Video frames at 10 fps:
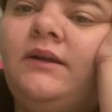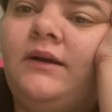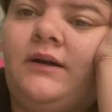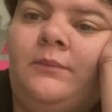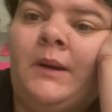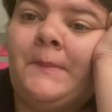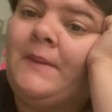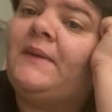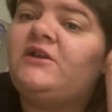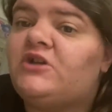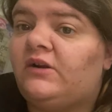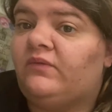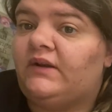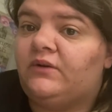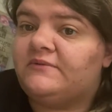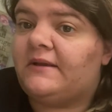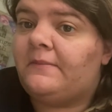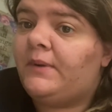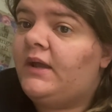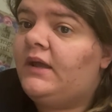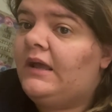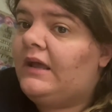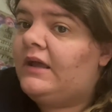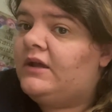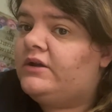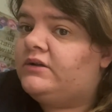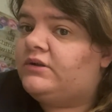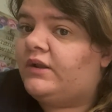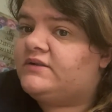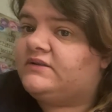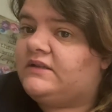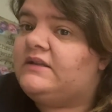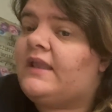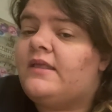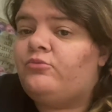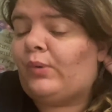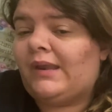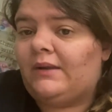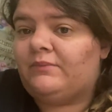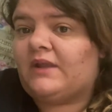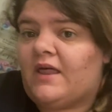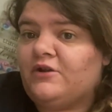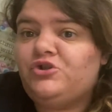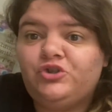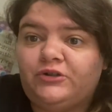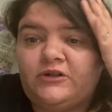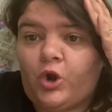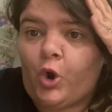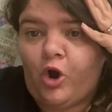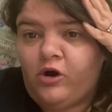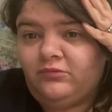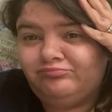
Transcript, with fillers: Um, my main channel video is up. It's the random Dollar Tree haul.